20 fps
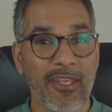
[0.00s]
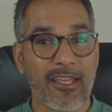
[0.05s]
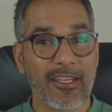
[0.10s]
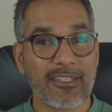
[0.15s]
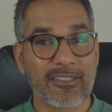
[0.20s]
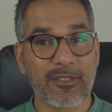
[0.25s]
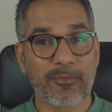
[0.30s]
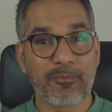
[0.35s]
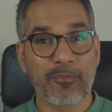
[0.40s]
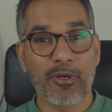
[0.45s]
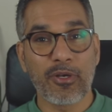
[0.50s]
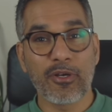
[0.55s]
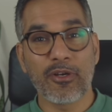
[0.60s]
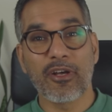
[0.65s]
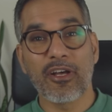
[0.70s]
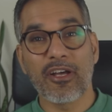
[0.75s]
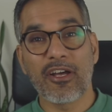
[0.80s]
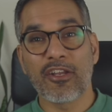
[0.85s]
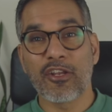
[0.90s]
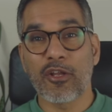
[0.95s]
is to
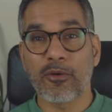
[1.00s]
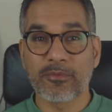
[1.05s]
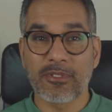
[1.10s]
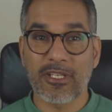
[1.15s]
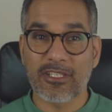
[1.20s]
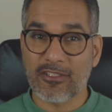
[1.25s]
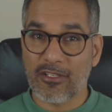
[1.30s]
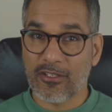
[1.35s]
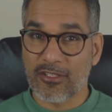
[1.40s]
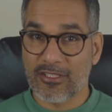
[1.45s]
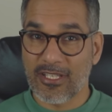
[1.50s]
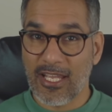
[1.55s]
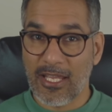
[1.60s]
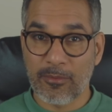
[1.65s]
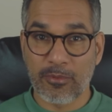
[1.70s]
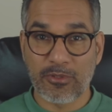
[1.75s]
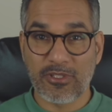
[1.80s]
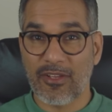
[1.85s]
put an object on the table,